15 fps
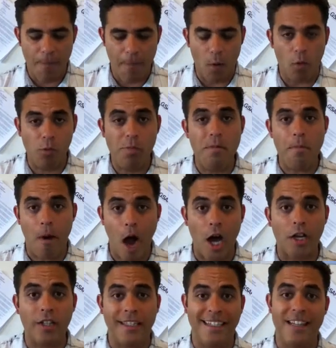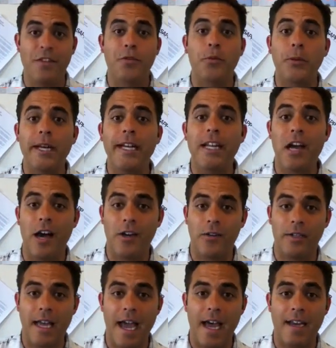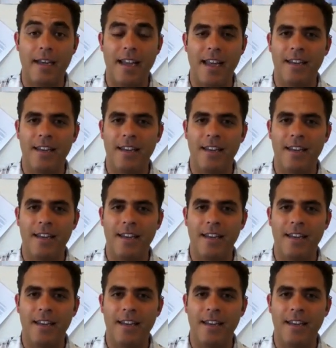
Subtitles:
But we'll be modeling in 3D AutoCAD.